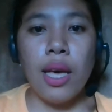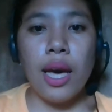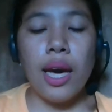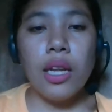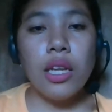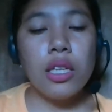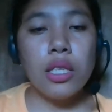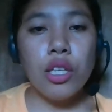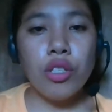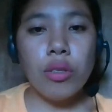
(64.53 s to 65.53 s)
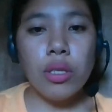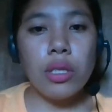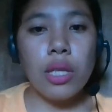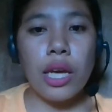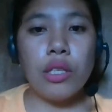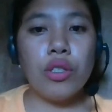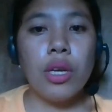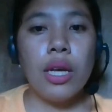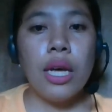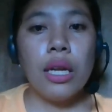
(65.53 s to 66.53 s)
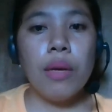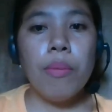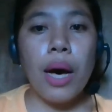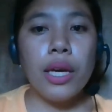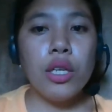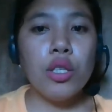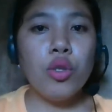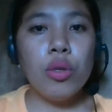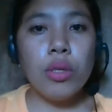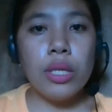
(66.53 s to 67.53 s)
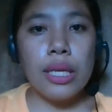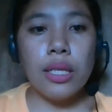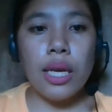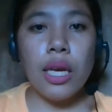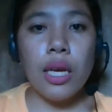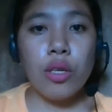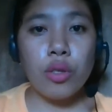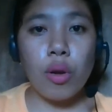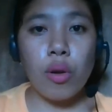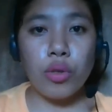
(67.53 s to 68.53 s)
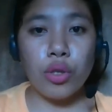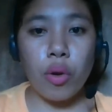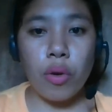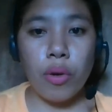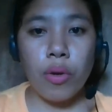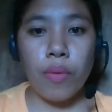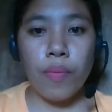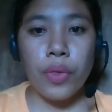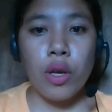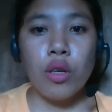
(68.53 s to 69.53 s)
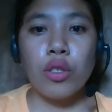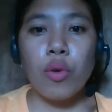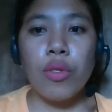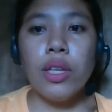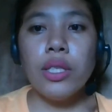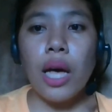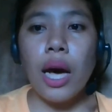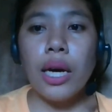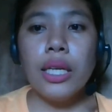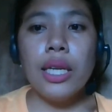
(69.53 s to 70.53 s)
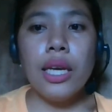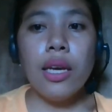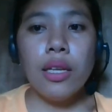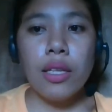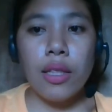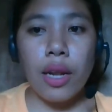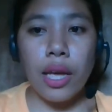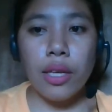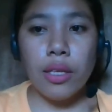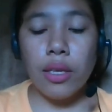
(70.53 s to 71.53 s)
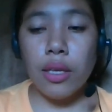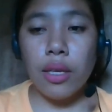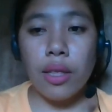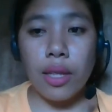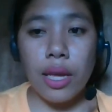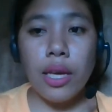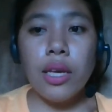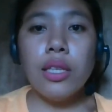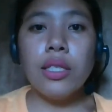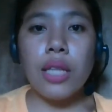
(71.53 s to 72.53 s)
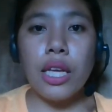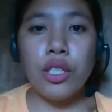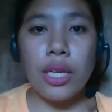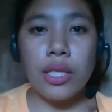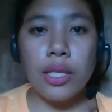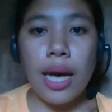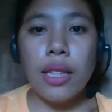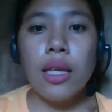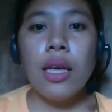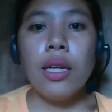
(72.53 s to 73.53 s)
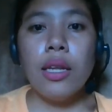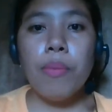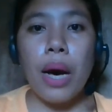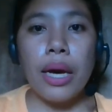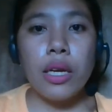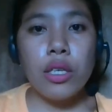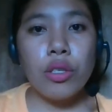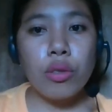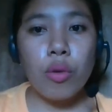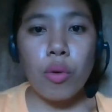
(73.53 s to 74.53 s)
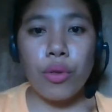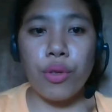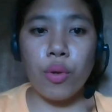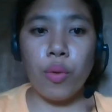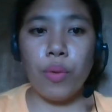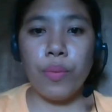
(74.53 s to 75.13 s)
And in decision stage, the buyer chooses a solution. So these are the three stages that the buyers go through.